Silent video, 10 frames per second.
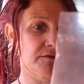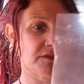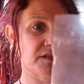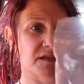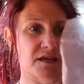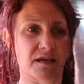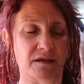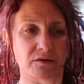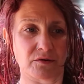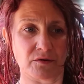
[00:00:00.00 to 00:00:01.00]
Look at that.
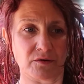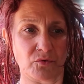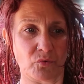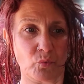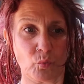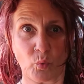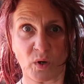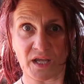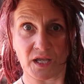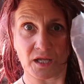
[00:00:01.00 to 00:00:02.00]

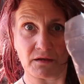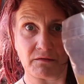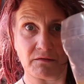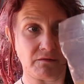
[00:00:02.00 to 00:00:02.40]
Weird.